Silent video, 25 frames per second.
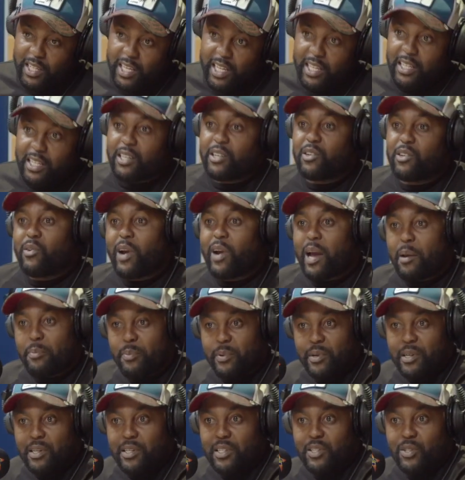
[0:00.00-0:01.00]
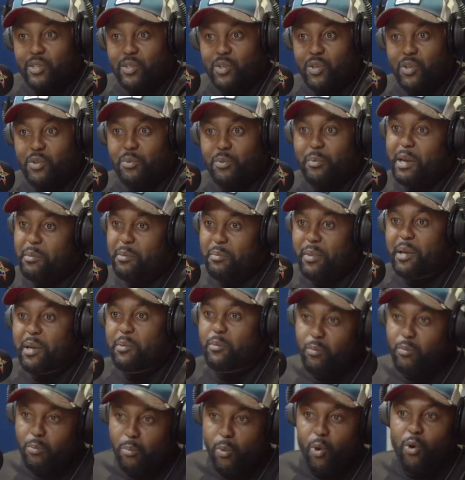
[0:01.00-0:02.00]
than a rapper. You know, you might make
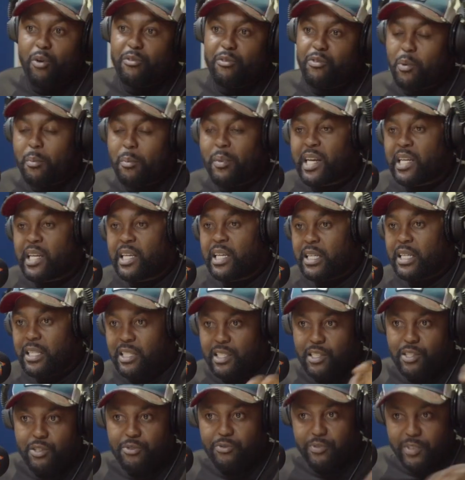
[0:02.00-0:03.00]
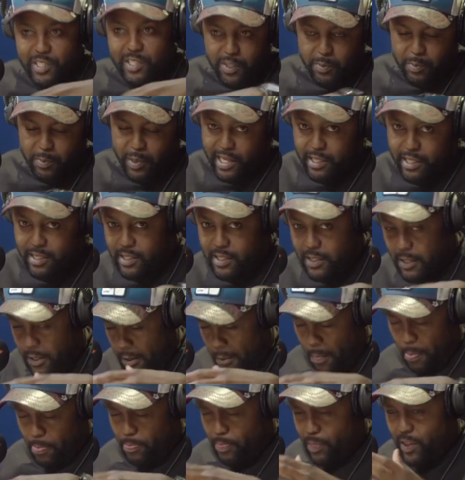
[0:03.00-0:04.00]
more of your money in a different space
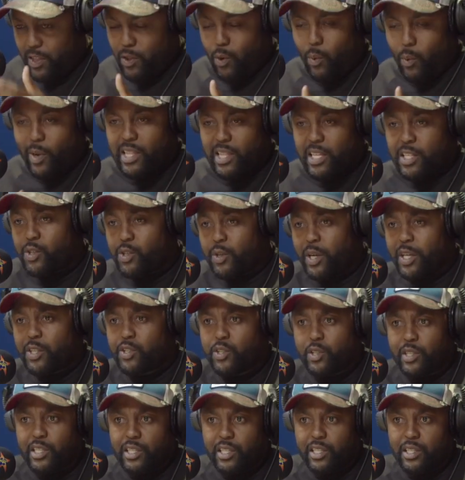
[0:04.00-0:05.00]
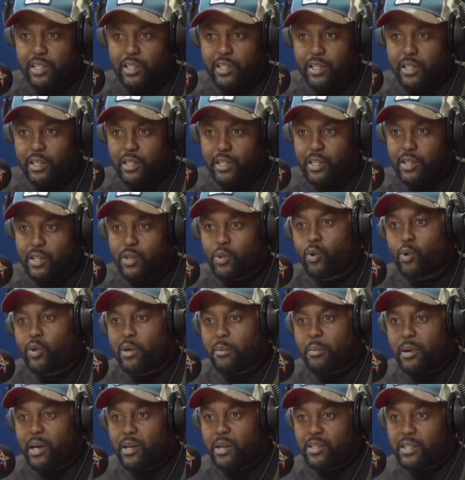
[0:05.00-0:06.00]
mm-hmm. than the one that you actually uh, thought
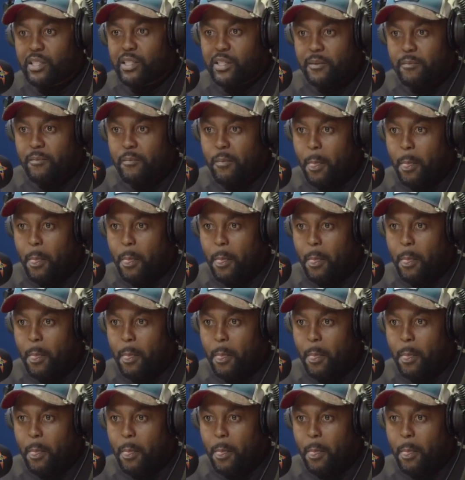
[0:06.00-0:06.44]
about. Yeah.